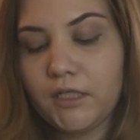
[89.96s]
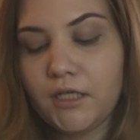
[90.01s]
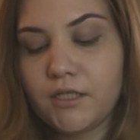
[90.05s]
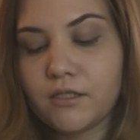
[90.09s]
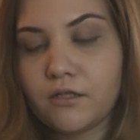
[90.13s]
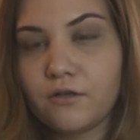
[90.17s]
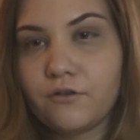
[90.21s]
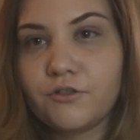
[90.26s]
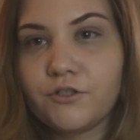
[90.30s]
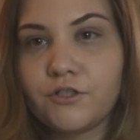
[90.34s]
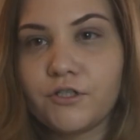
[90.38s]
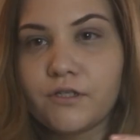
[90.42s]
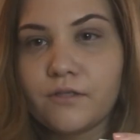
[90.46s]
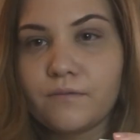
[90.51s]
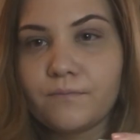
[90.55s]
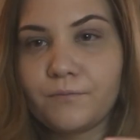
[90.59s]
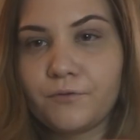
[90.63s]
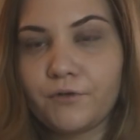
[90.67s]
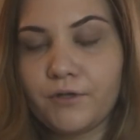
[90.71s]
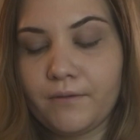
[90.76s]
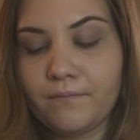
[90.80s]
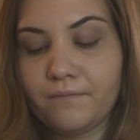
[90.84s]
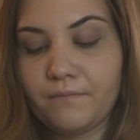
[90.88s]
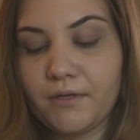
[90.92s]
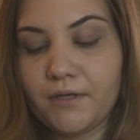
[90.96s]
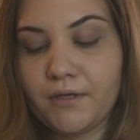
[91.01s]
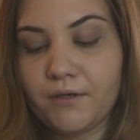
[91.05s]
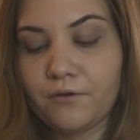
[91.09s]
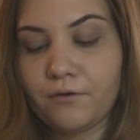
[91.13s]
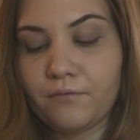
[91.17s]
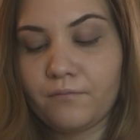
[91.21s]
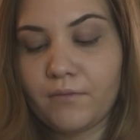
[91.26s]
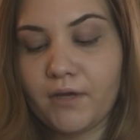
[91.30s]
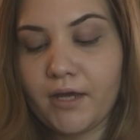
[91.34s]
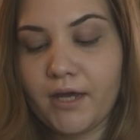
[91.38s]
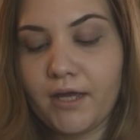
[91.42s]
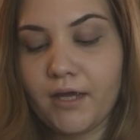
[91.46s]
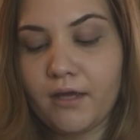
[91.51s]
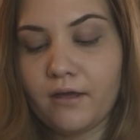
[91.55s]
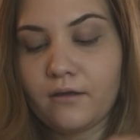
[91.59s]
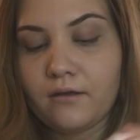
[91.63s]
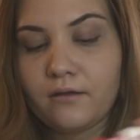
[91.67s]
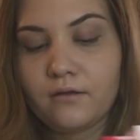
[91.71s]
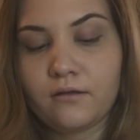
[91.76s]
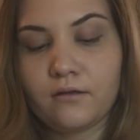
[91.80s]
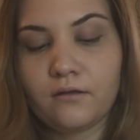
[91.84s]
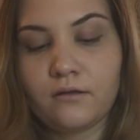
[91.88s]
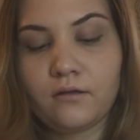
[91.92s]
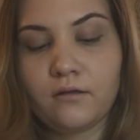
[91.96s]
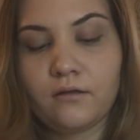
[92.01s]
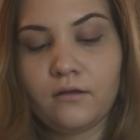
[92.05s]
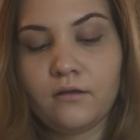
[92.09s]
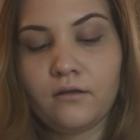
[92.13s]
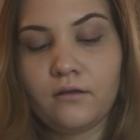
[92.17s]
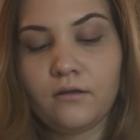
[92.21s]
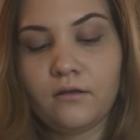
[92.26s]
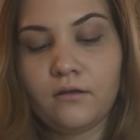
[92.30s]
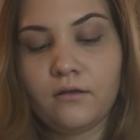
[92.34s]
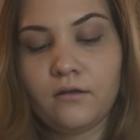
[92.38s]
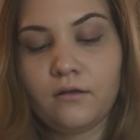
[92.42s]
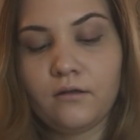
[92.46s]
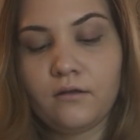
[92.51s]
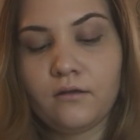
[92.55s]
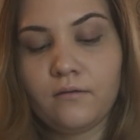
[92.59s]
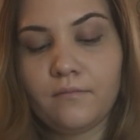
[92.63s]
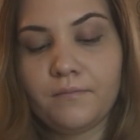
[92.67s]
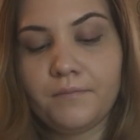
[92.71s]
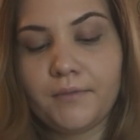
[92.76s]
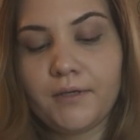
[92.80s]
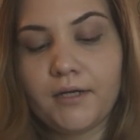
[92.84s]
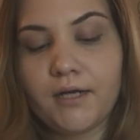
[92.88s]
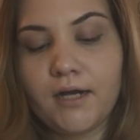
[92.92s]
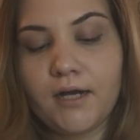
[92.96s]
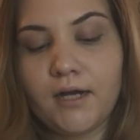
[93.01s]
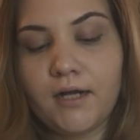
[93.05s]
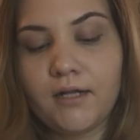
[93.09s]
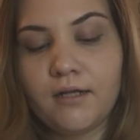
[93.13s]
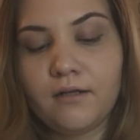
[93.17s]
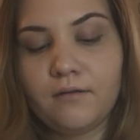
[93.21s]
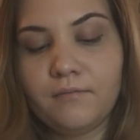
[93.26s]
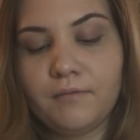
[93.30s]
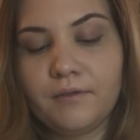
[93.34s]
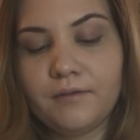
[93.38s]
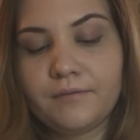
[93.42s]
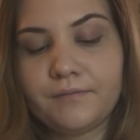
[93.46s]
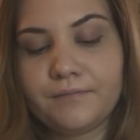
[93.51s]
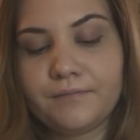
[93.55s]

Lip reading: So I'll just put a bit on my palm.